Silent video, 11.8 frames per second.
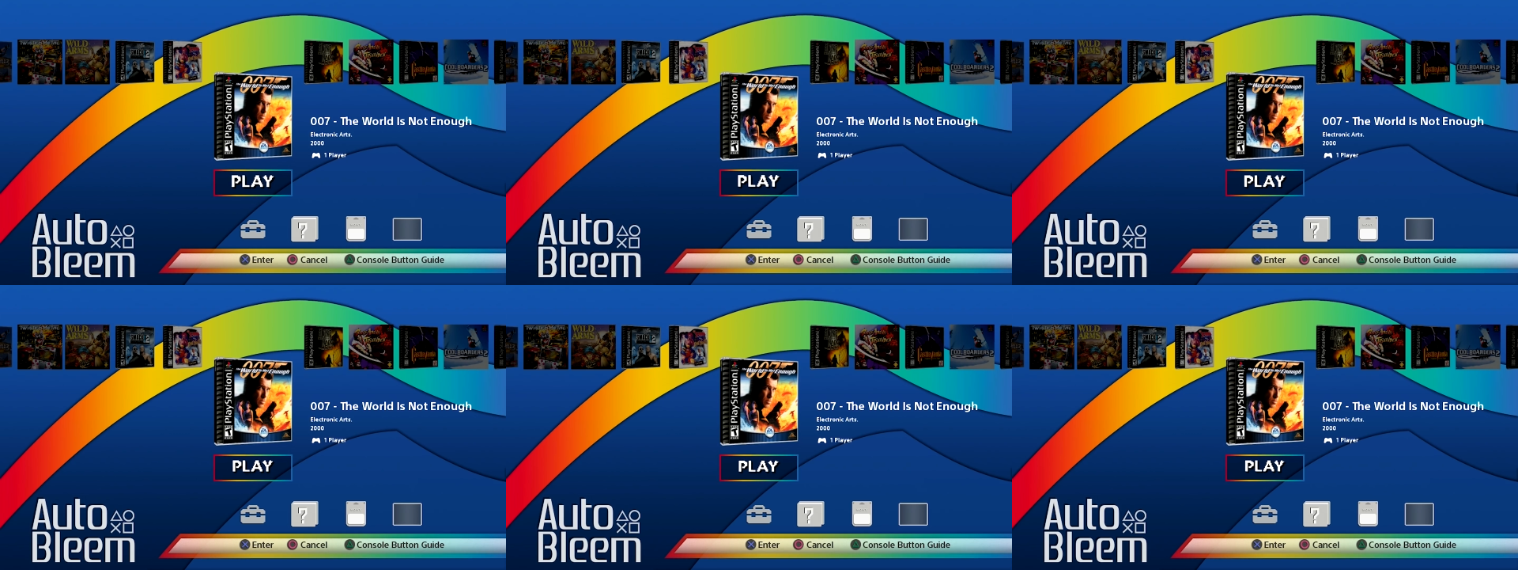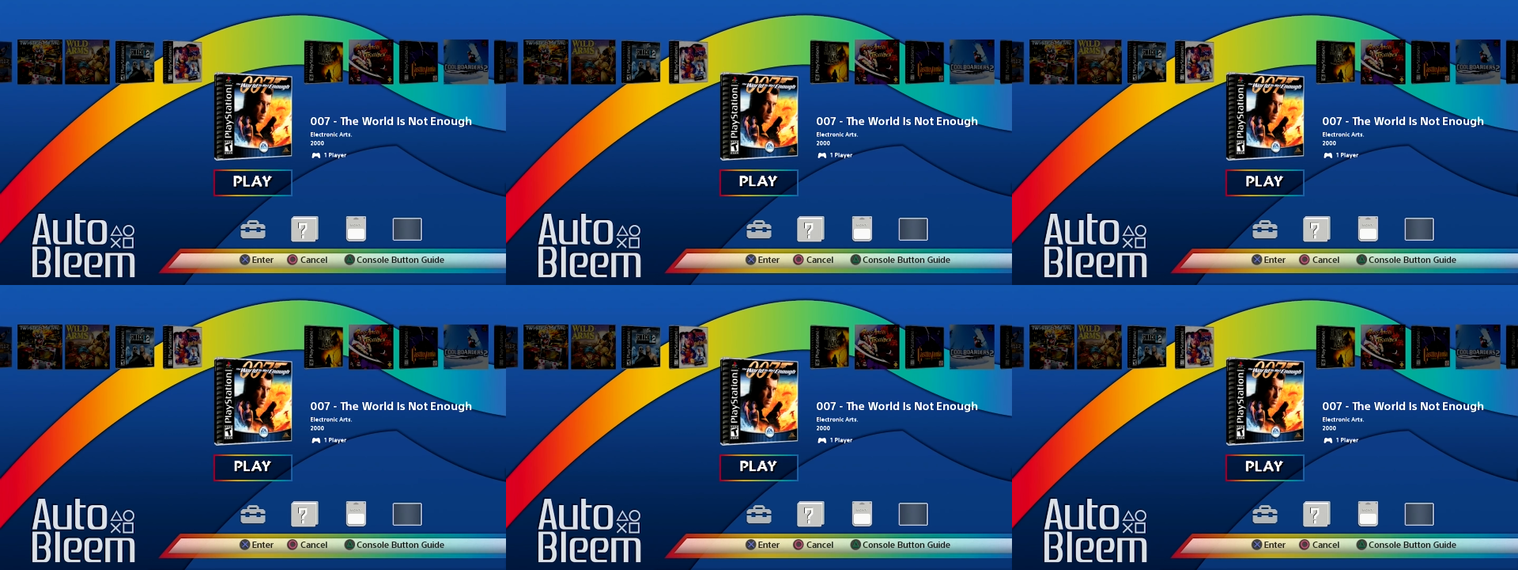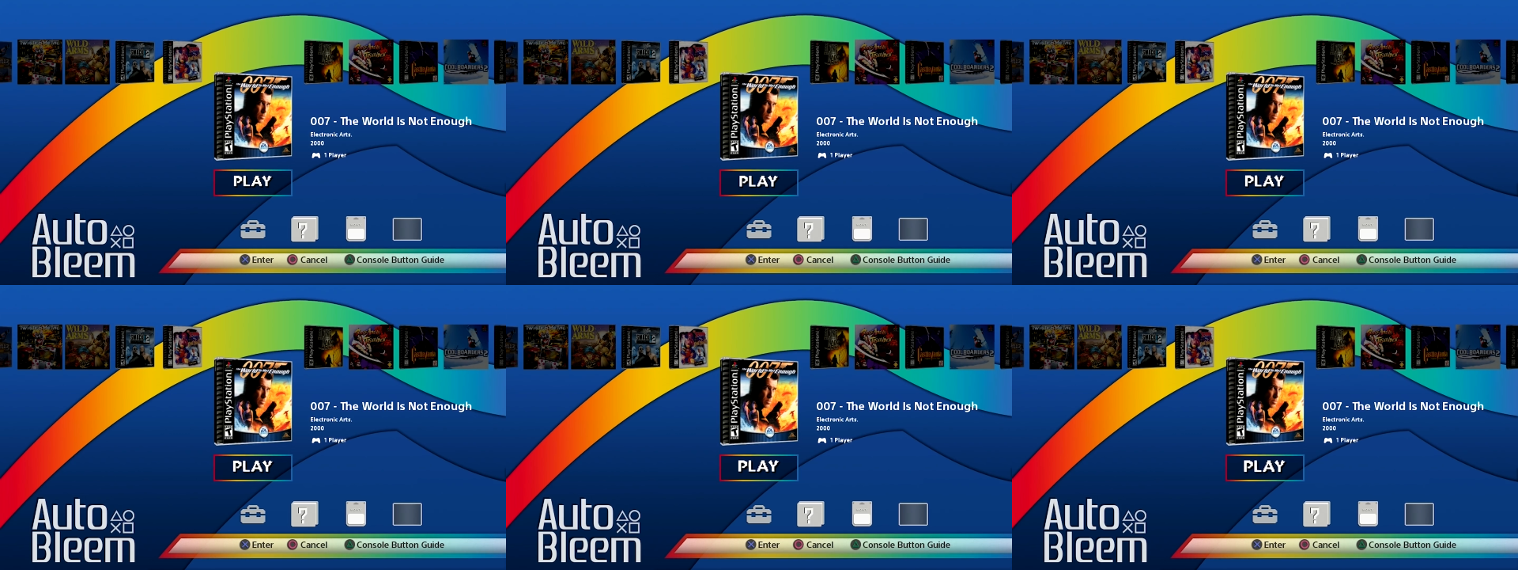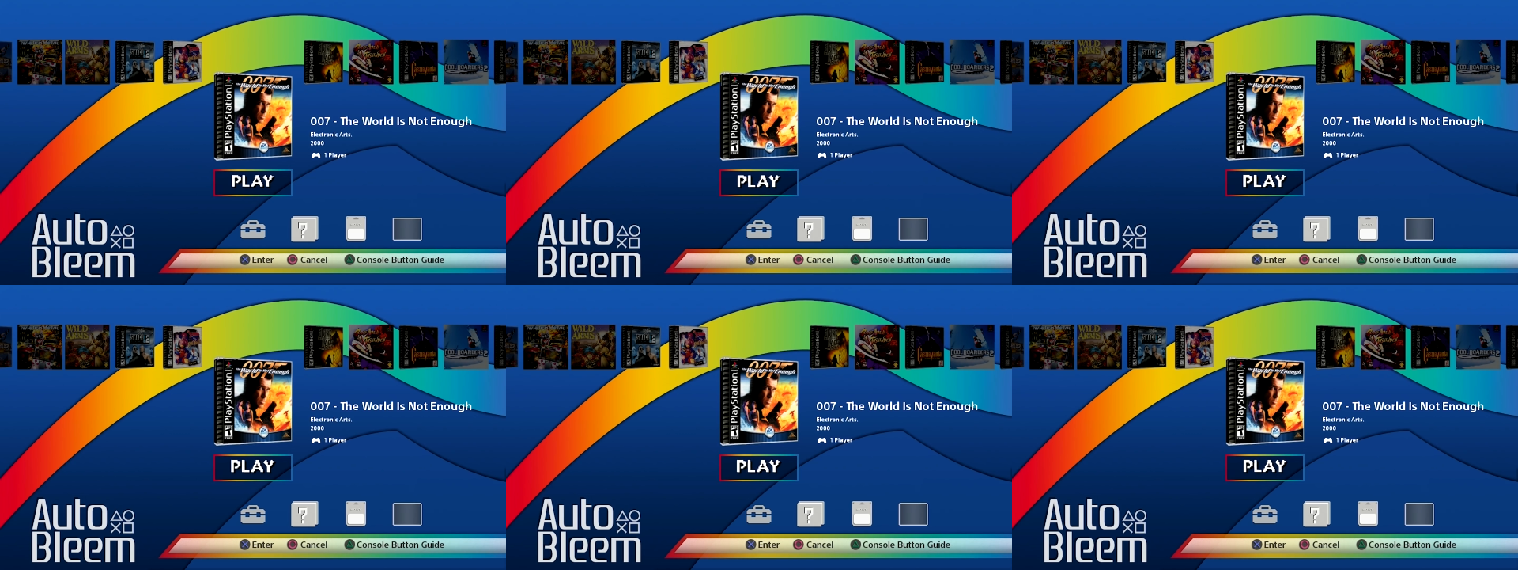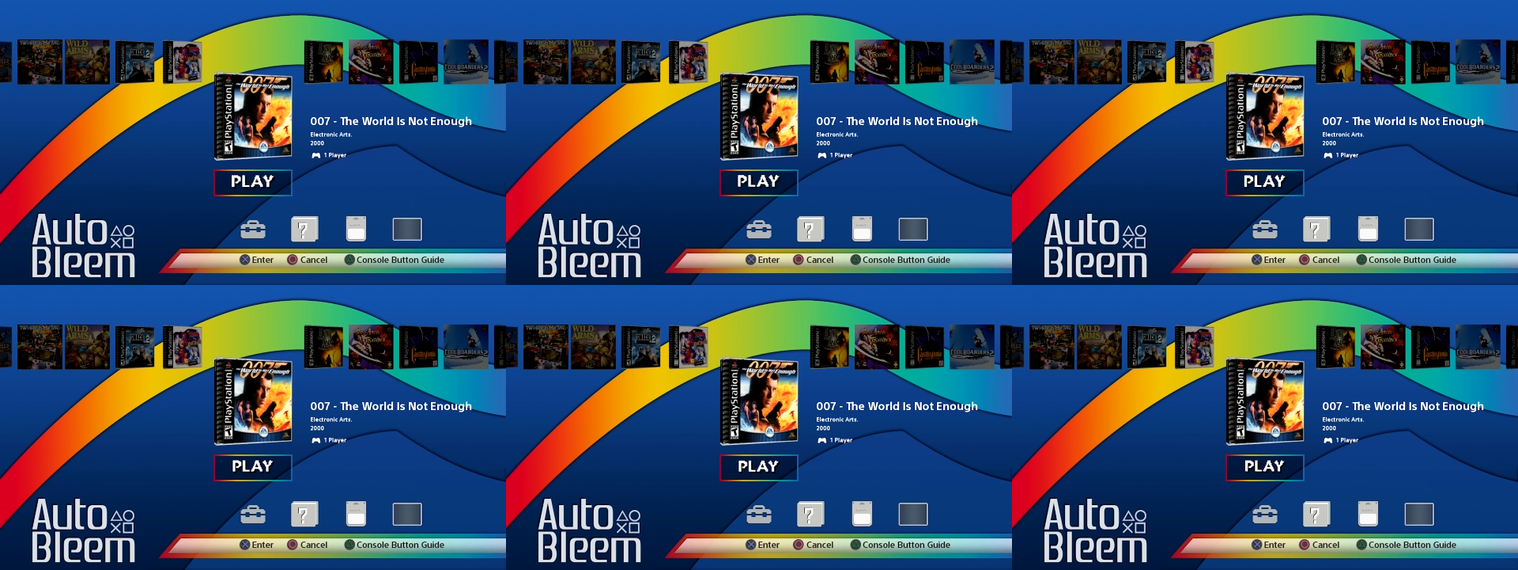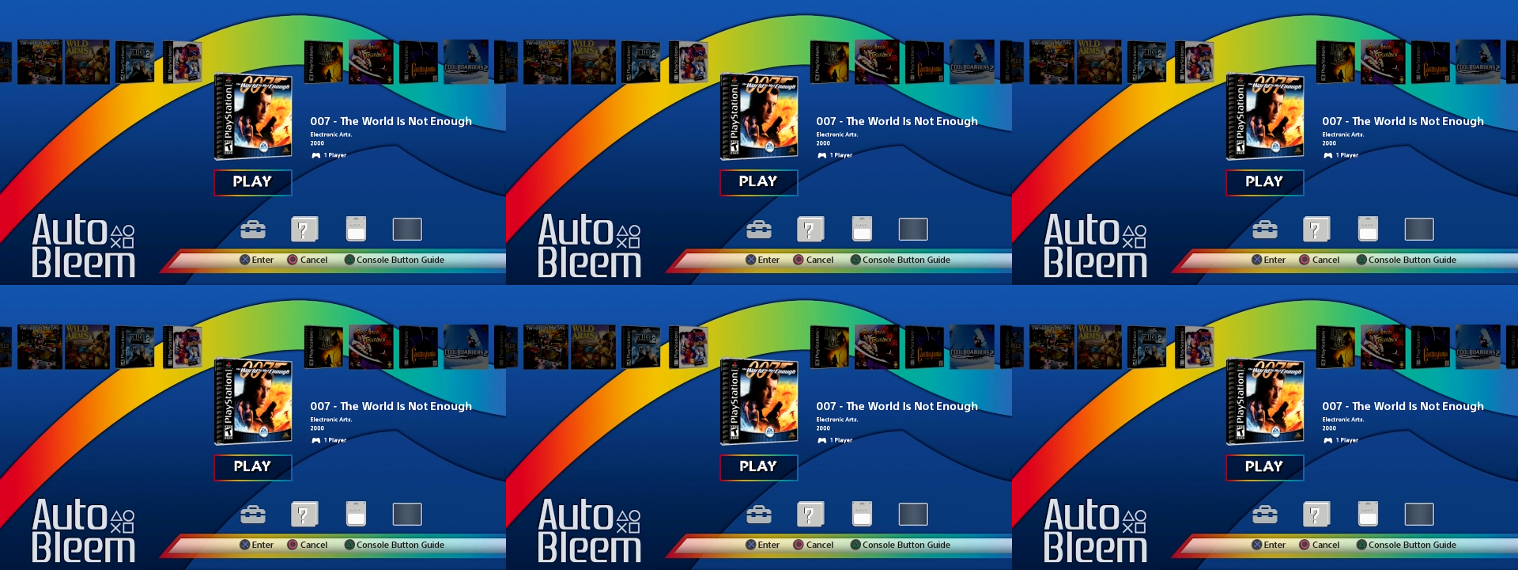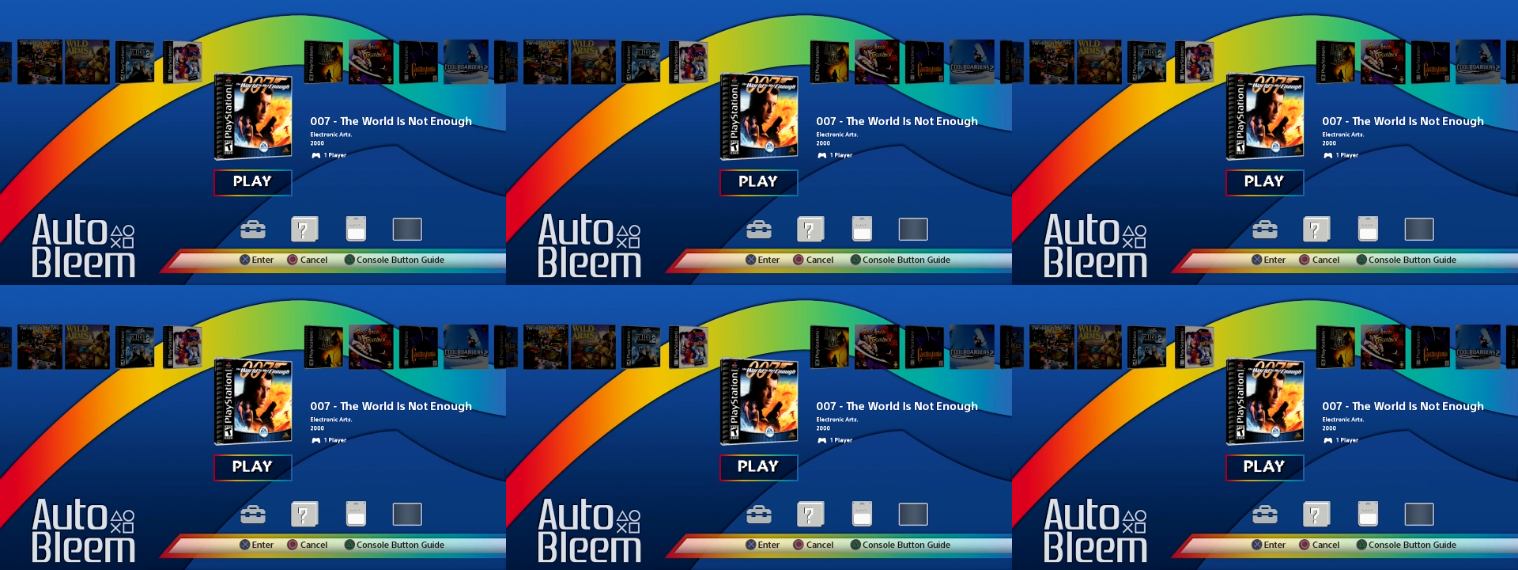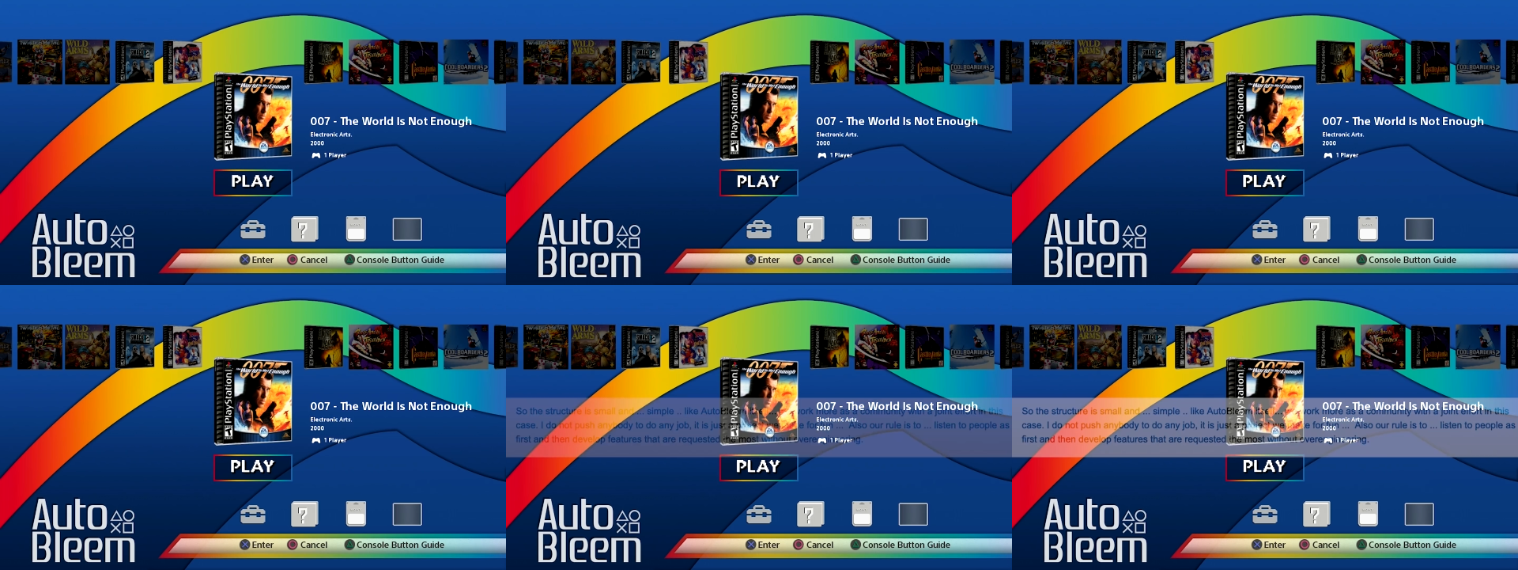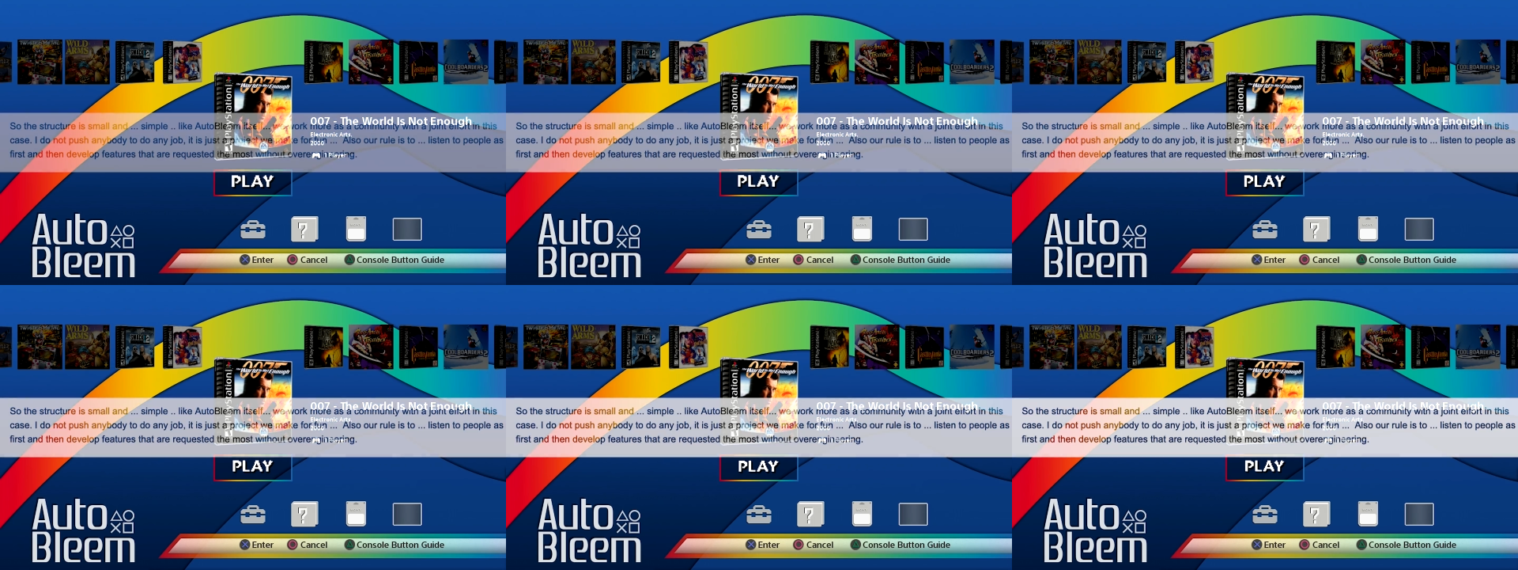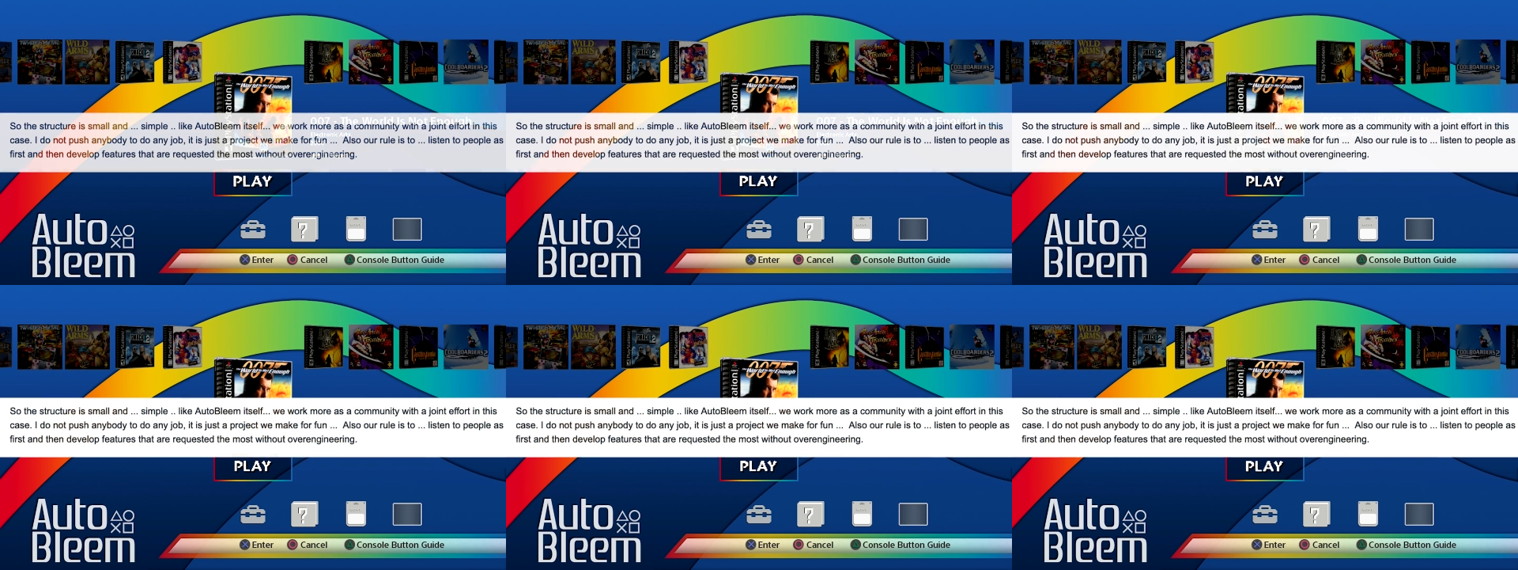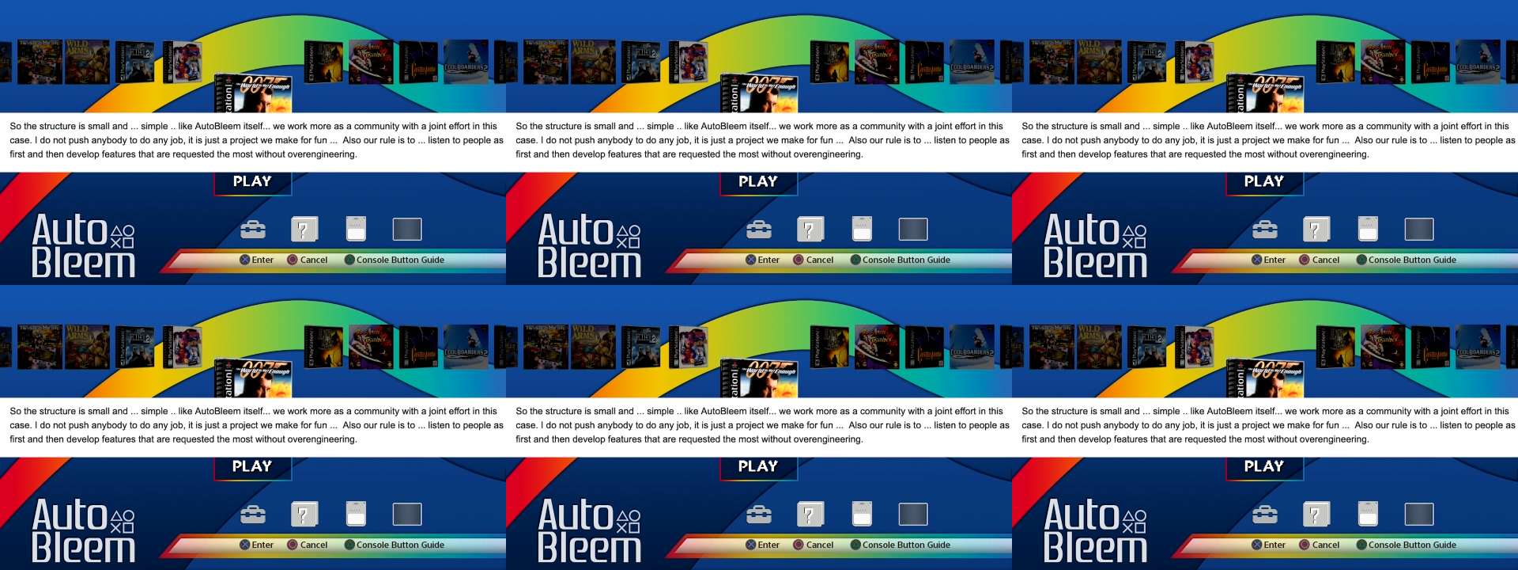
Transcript: (no speaker visible)